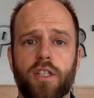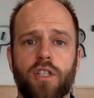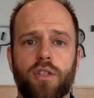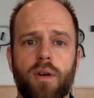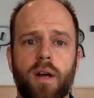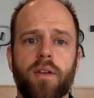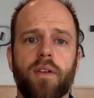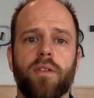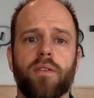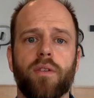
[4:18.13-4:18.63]
is
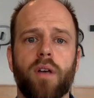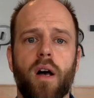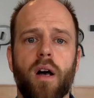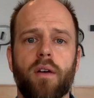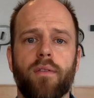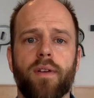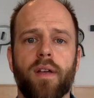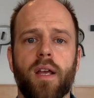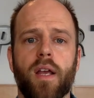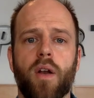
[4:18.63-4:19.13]
trying to
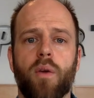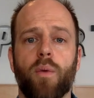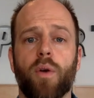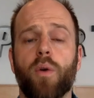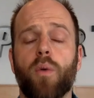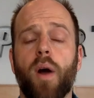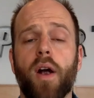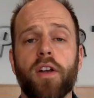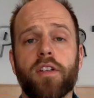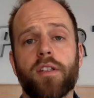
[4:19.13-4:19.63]
solve
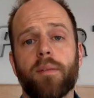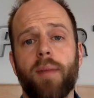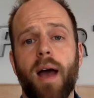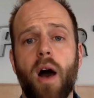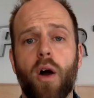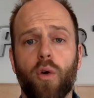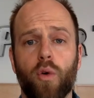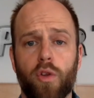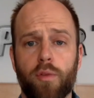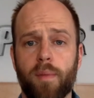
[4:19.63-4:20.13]
requires some
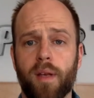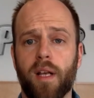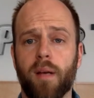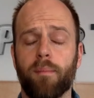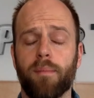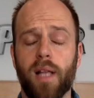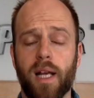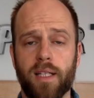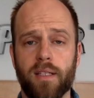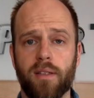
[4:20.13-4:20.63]
algorithmic
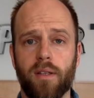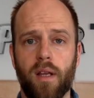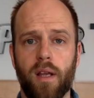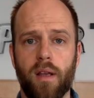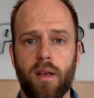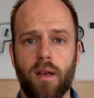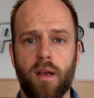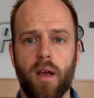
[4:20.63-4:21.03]
complexity.